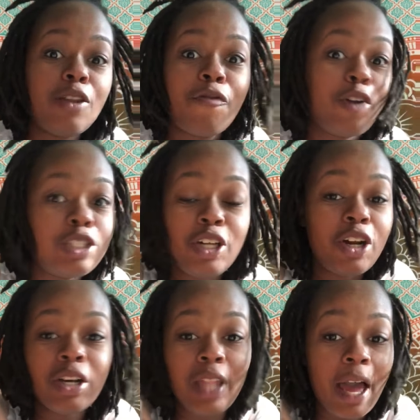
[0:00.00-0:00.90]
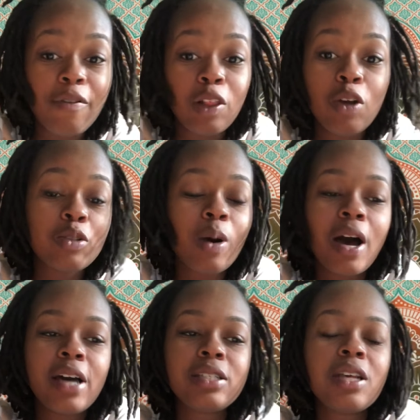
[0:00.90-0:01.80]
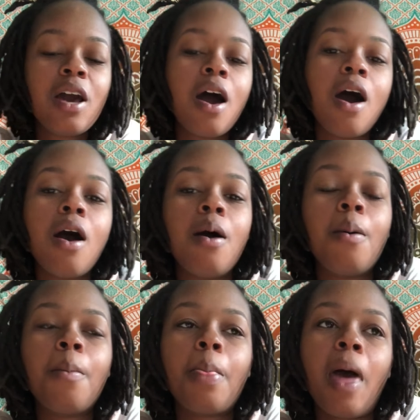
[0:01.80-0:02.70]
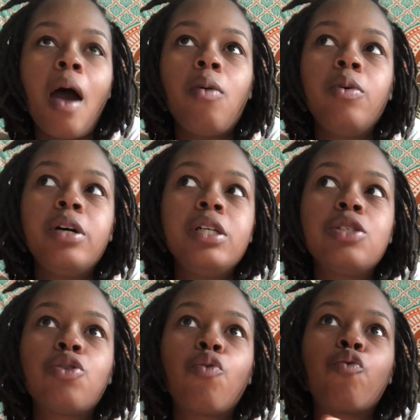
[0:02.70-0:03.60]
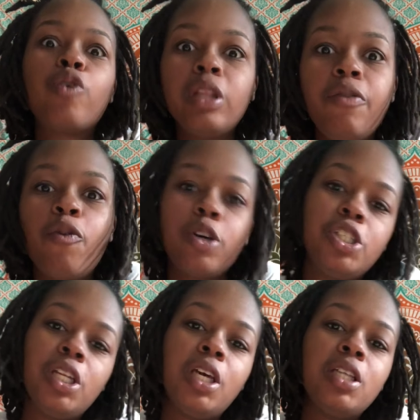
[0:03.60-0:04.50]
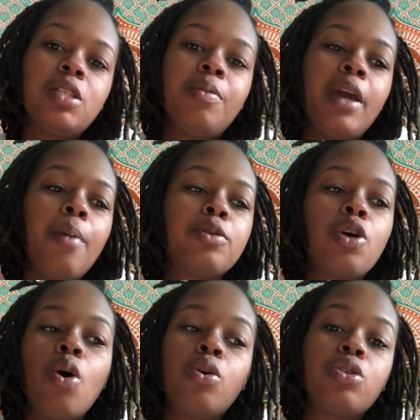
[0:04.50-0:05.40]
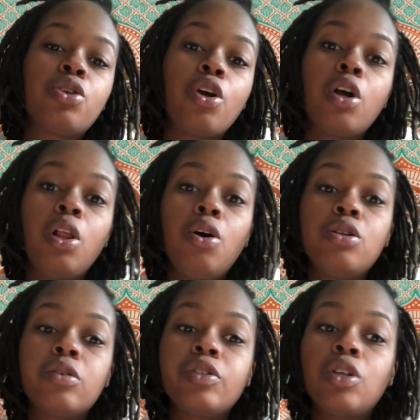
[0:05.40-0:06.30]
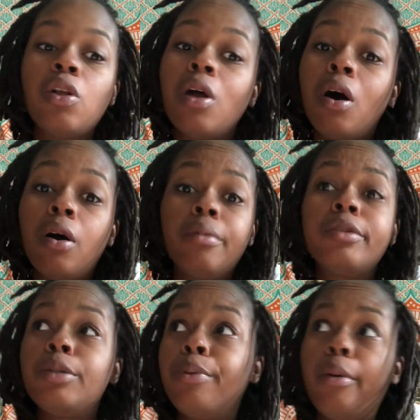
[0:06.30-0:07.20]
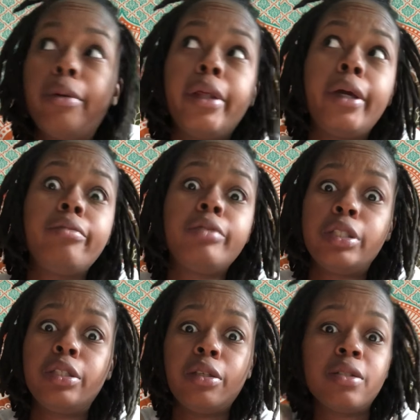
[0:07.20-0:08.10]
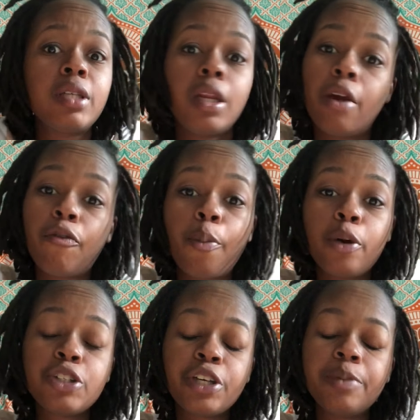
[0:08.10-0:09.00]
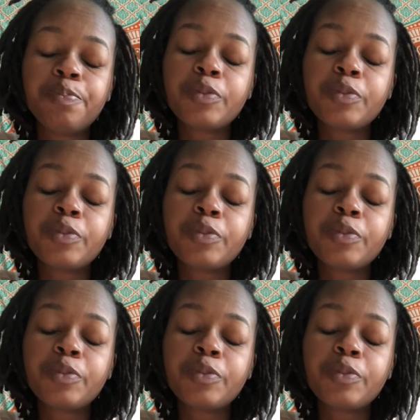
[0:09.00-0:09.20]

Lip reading: the first year of her life clothes-wise, I was really fortunate to be able to hold on to her clothes for so long, to the point where they're still sitting here for portrait.